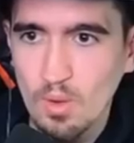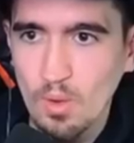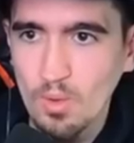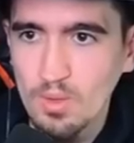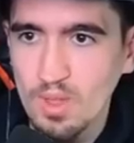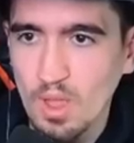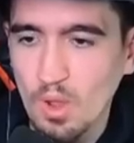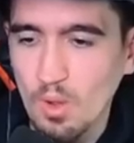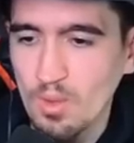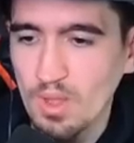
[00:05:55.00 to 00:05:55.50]

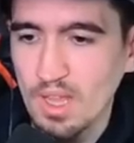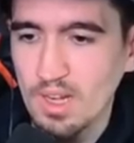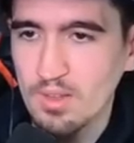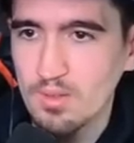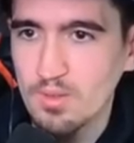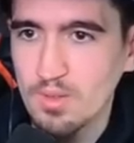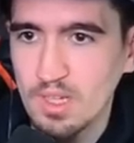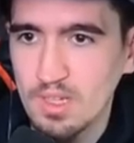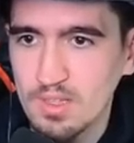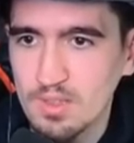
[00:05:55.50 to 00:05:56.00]
Oh, oh, I
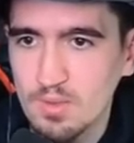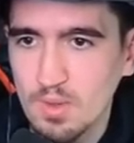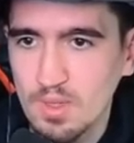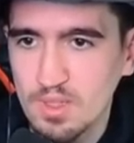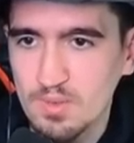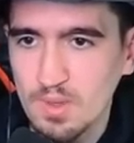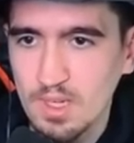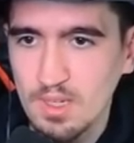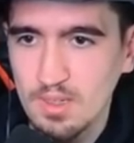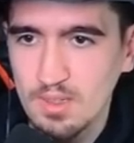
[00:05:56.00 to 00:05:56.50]
need to kill this one
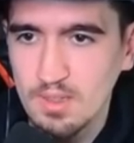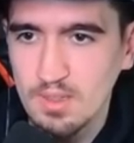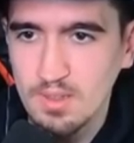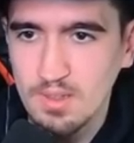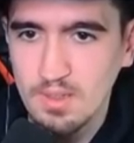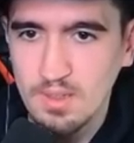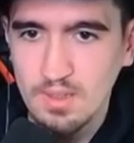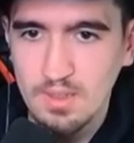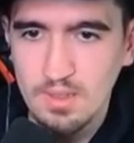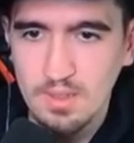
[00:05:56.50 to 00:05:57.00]
as well.
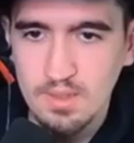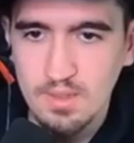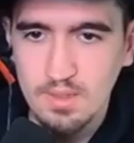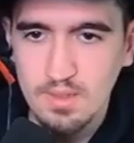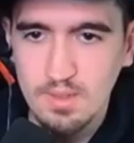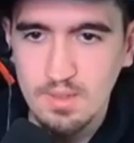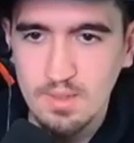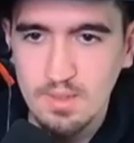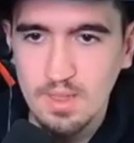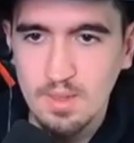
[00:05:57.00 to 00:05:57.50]

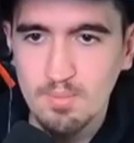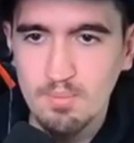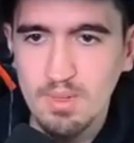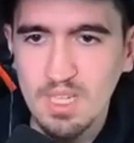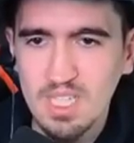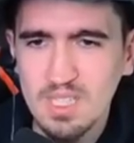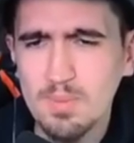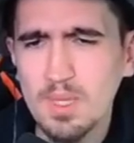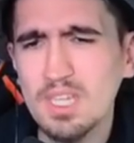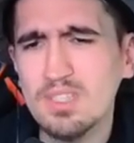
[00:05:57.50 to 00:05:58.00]

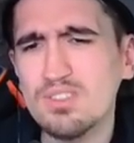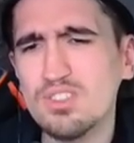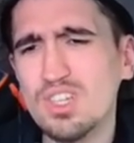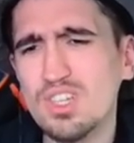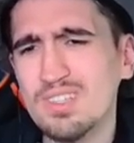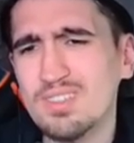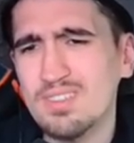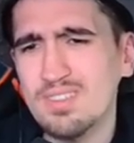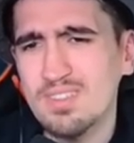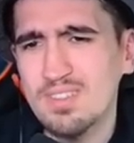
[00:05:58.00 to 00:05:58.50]
Please be a
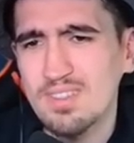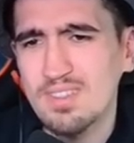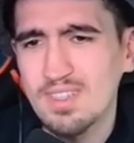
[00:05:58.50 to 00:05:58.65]
chest.